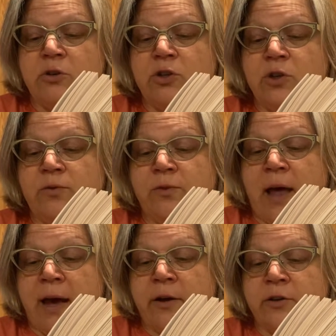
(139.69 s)
2
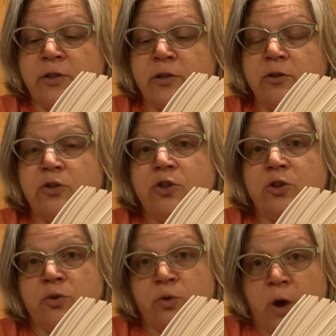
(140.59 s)
flyers,
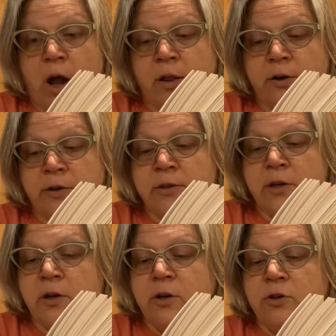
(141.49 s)
2 crawlers,
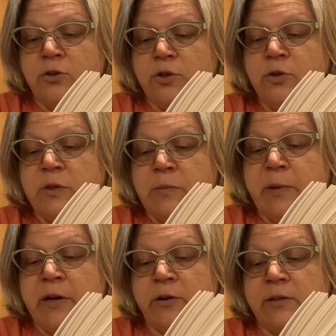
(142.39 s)
2
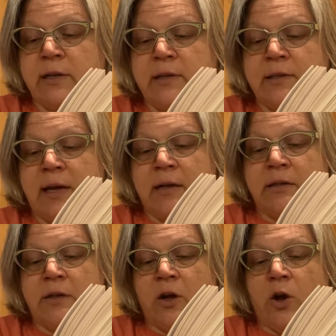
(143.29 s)
spinners
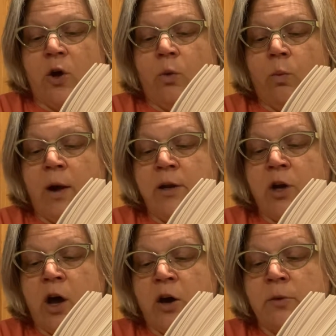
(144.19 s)
ascent. 1
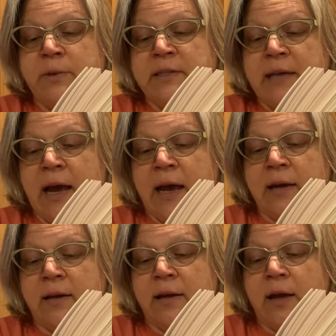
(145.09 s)
gnar
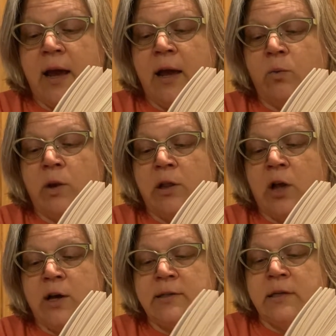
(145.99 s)
beside, and 1
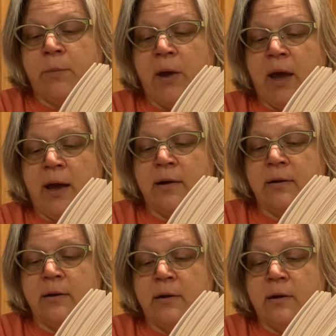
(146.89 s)
lost up
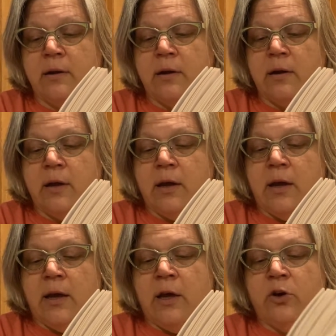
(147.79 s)
ahead.
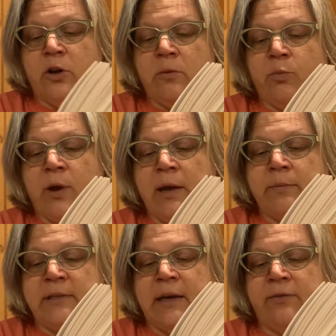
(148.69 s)
He couldn't bring
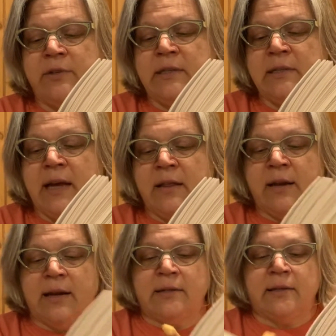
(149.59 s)
himself to say the
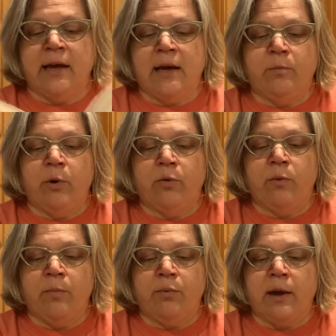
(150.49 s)
next line, but
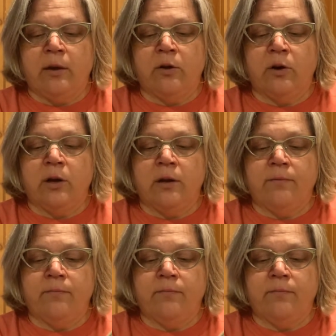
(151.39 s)
Rip Red could.